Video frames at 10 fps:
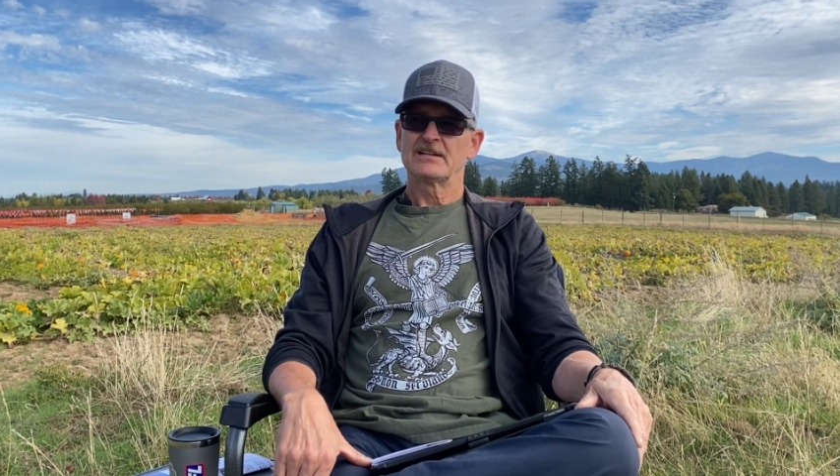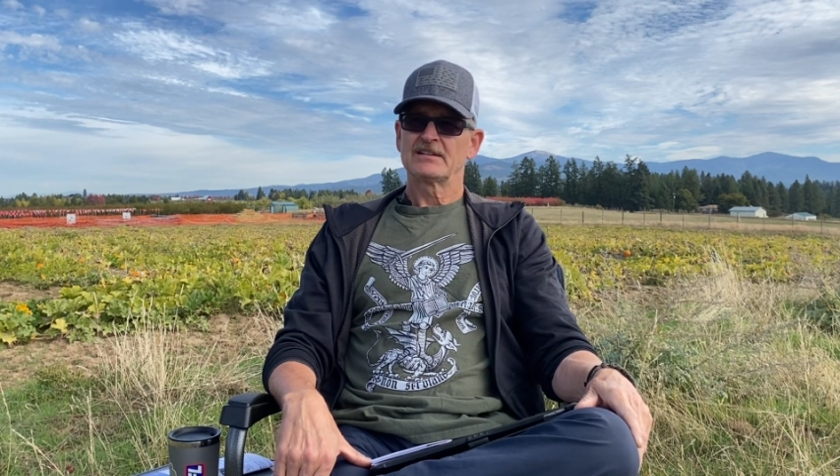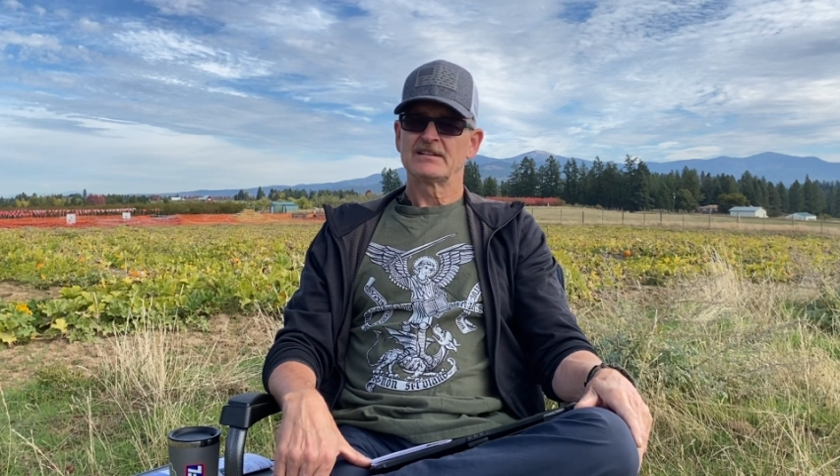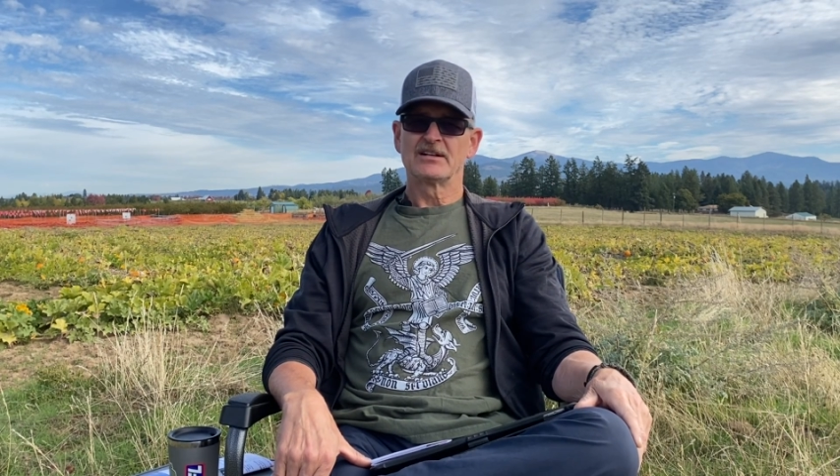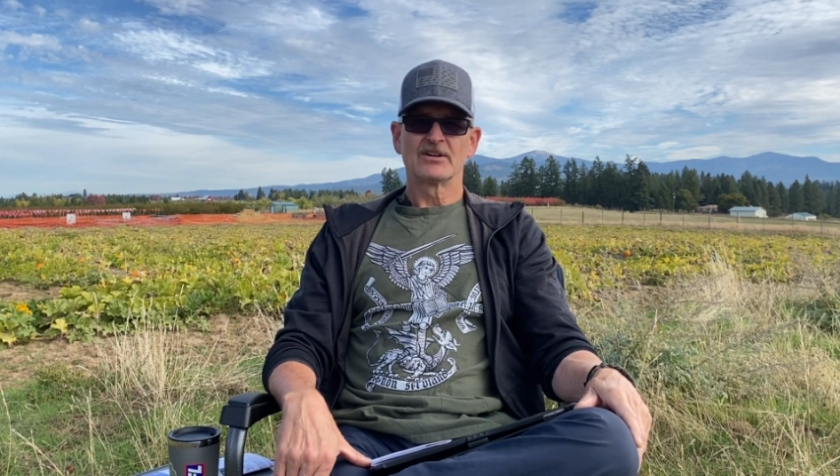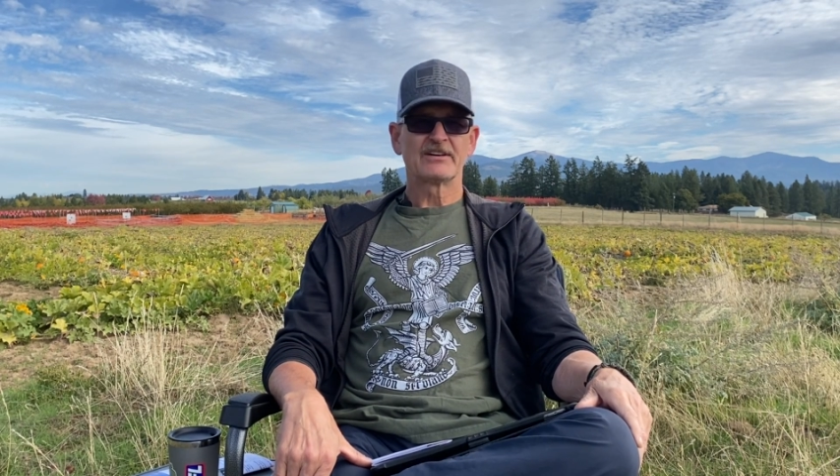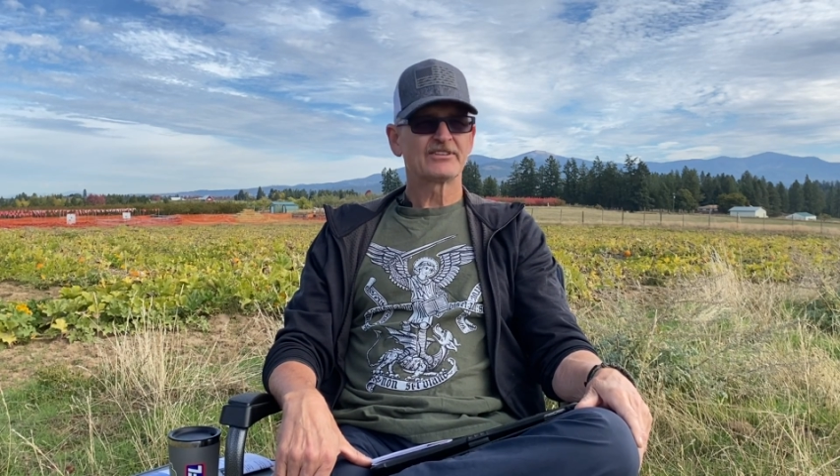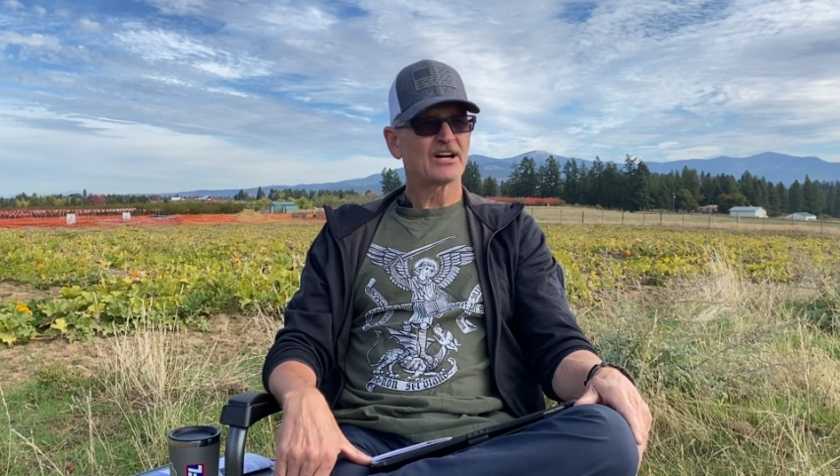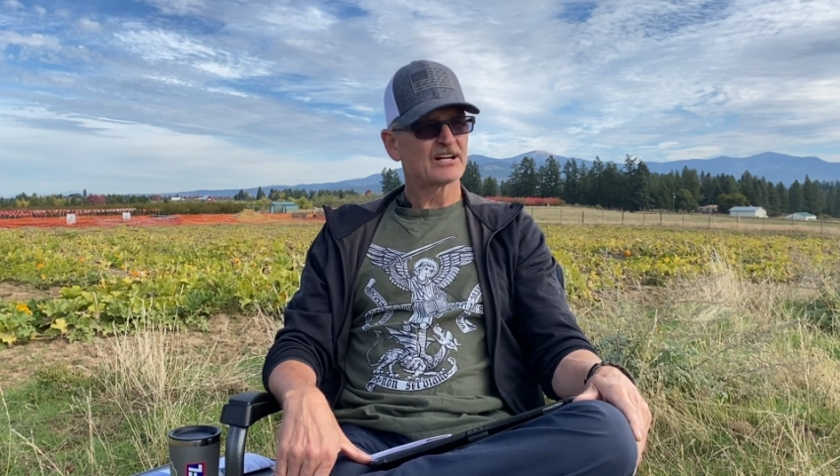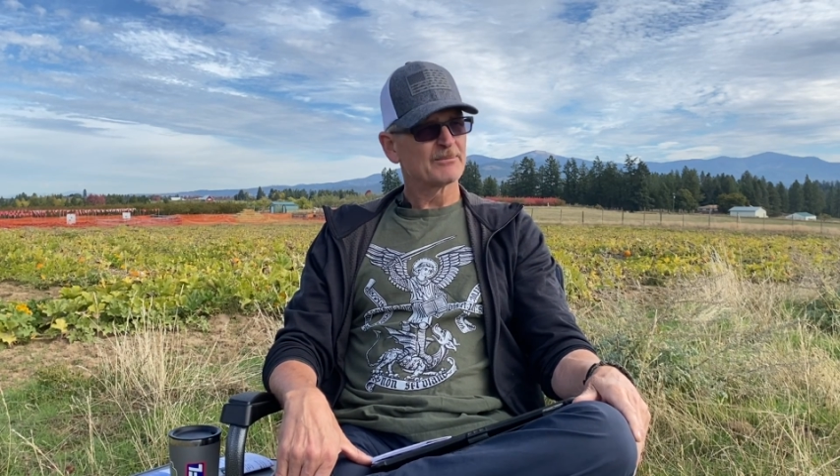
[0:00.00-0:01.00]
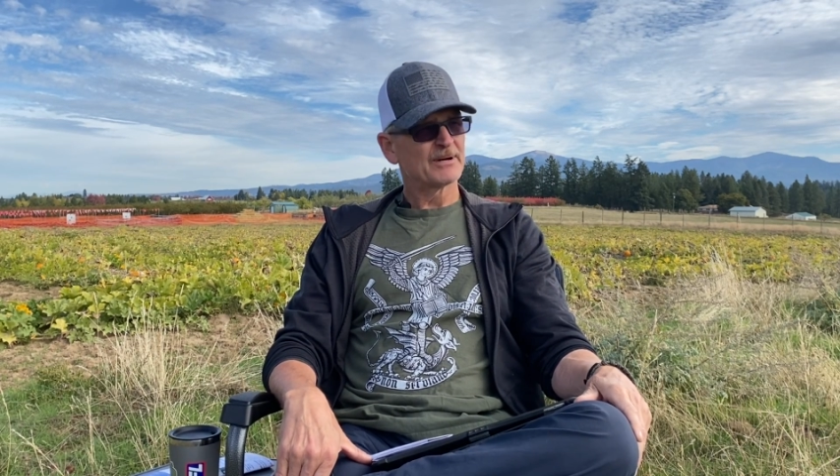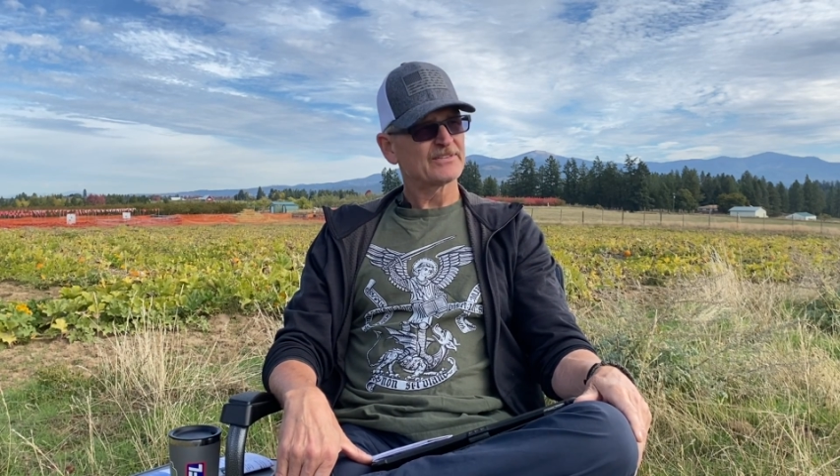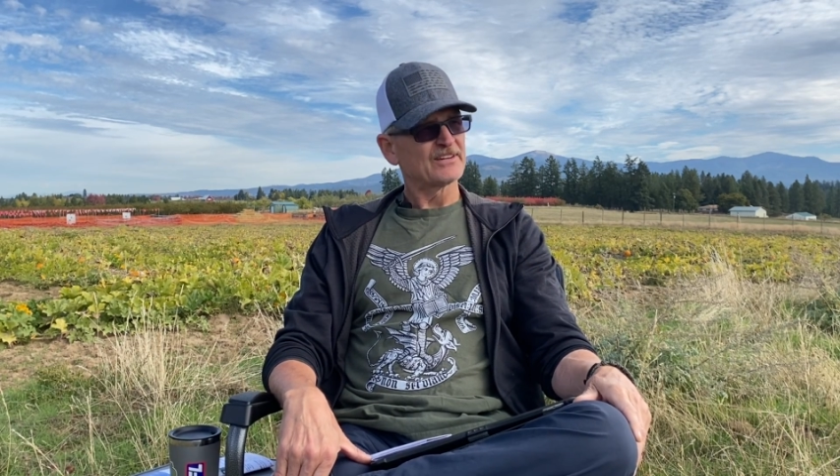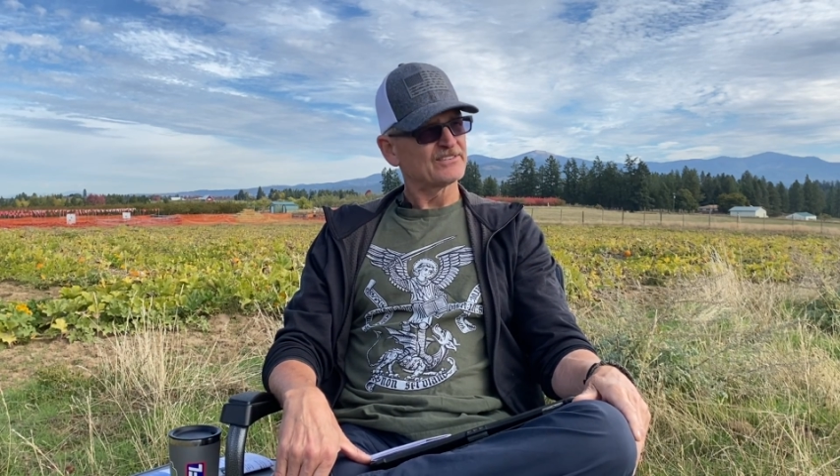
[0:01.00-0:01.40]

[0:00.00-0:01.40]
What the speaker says: You know, I've talked about this